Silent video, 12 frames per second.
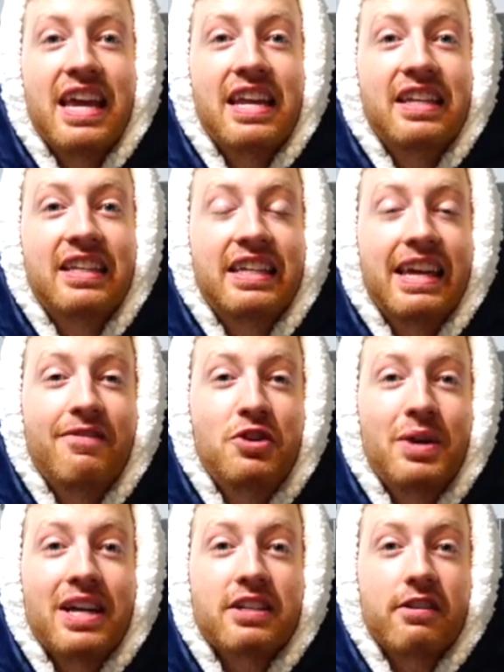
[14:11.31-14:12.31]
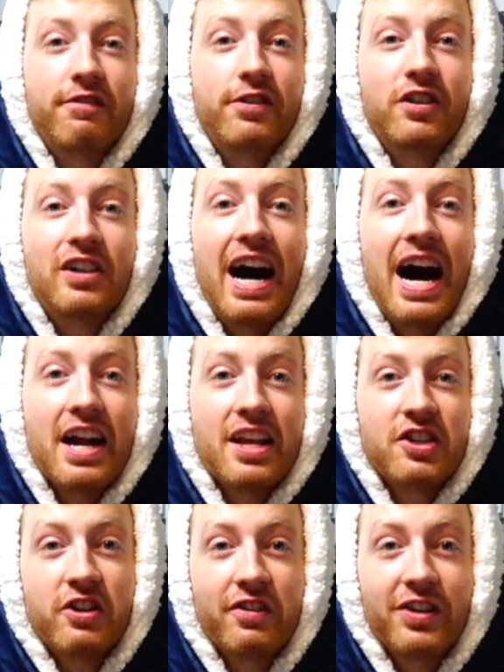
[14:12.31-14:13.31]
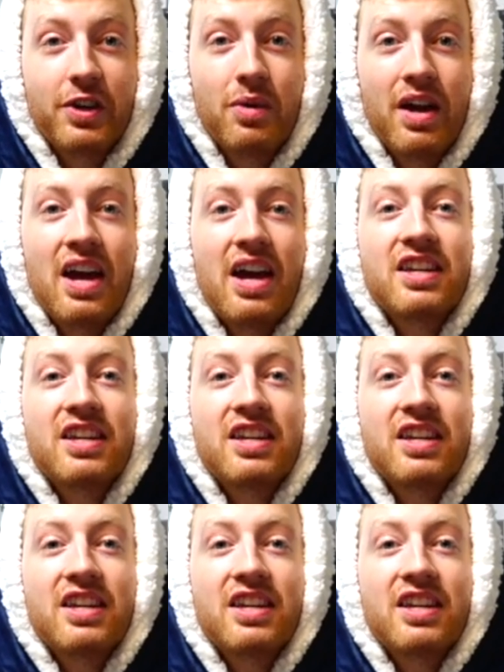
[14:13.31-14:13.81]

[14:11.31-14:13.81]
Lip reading: and giving you guys our full honest review